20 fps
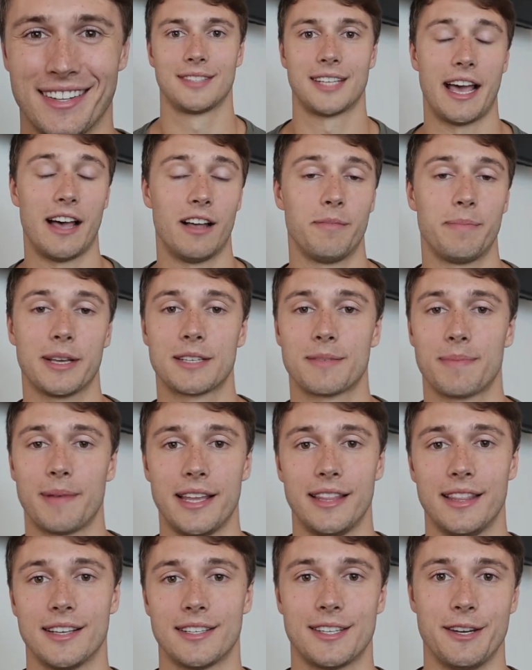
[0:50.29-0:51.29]
To help
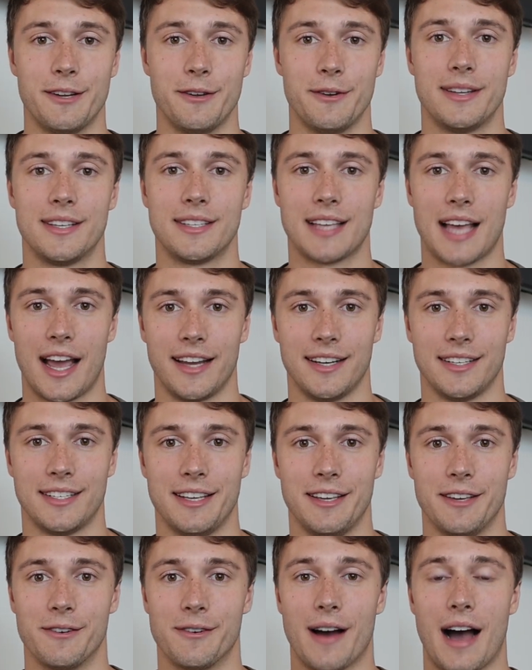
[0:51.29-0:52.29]
explain this new design
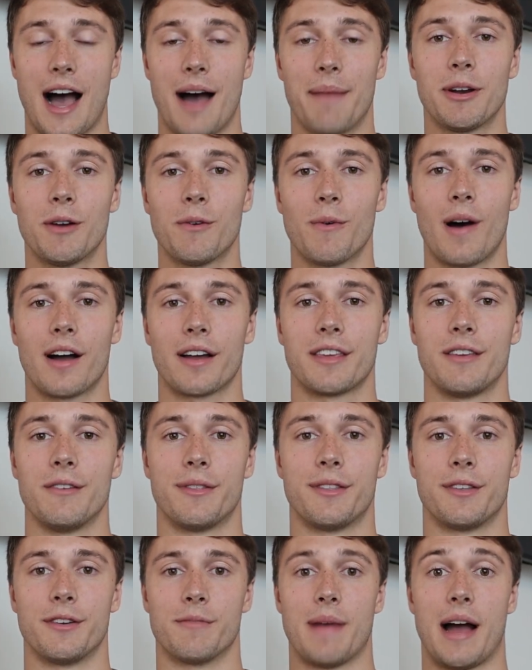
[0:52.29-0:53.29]
to you, I'm going to walk
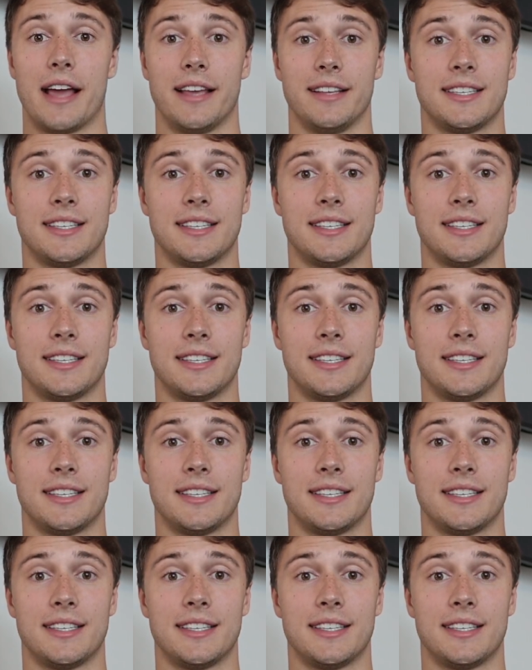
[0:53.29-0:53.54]
you through my